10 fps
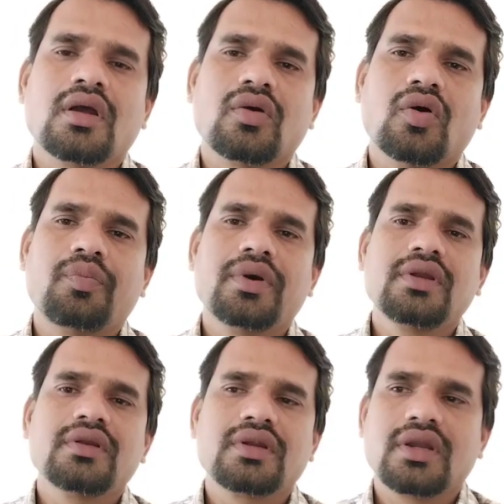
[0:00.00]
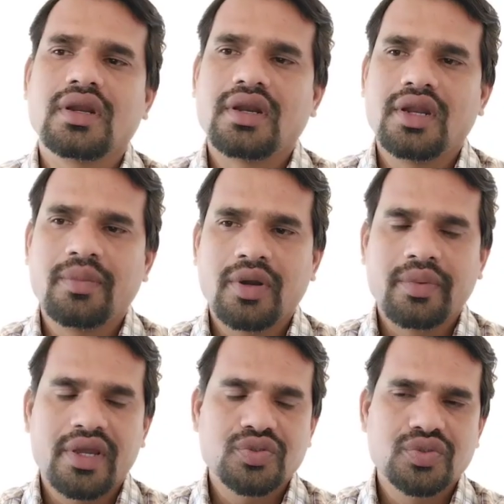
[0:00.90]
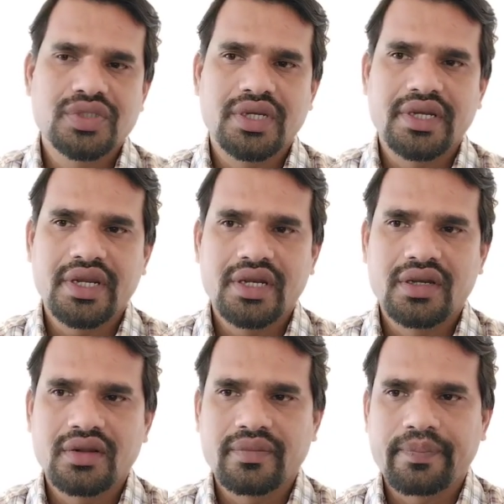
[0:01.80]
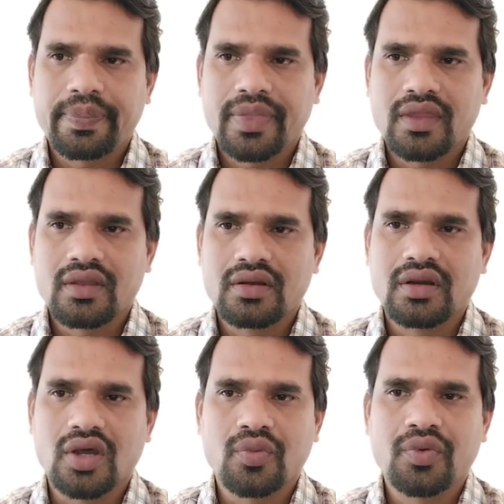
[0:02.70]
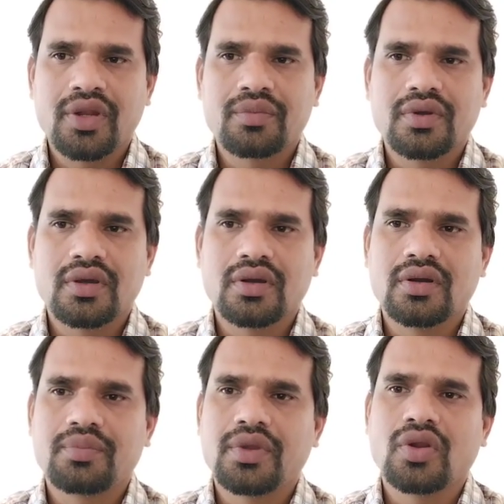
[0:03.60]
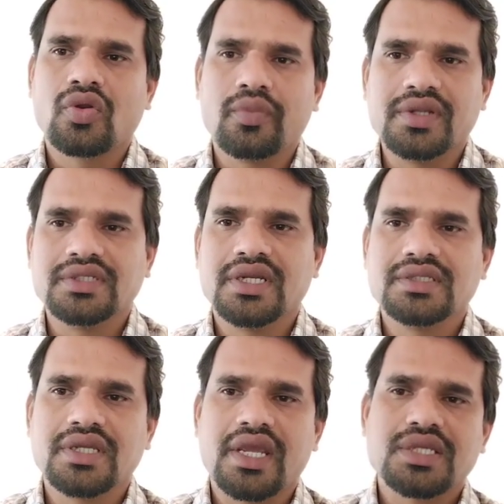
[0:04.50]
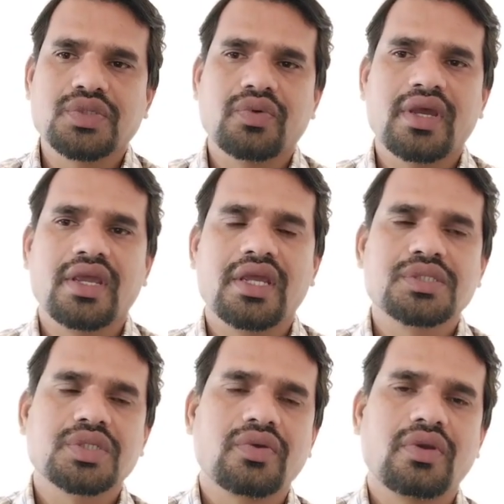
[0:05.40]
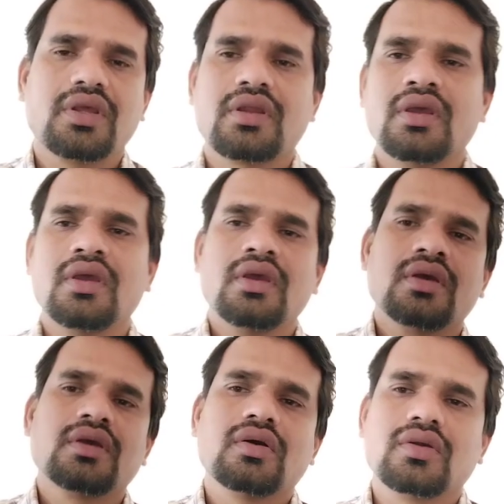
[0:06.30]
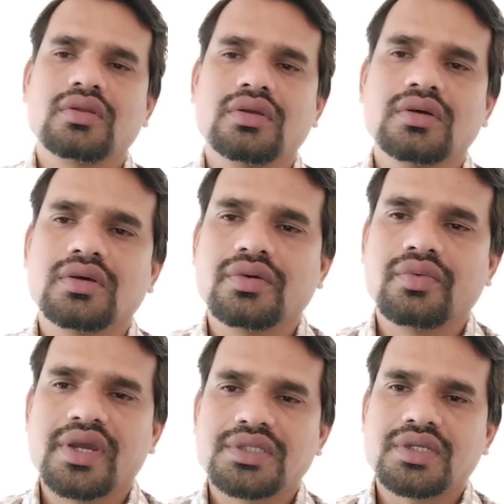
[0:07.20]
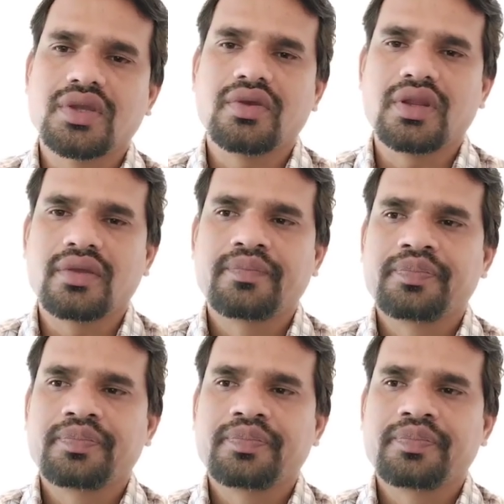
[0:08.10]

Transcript: often labeled by associated harmonic phenomena, that is x, y, x square, or the y square.